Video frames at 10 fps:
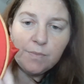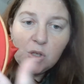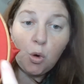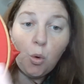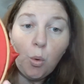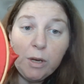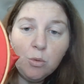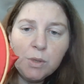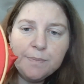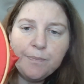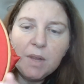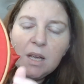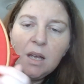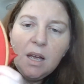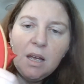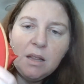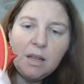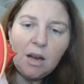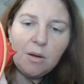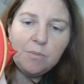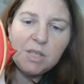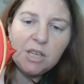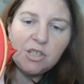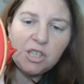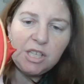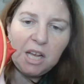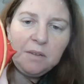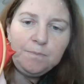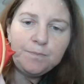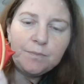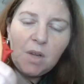It's coiled that I'm stitching down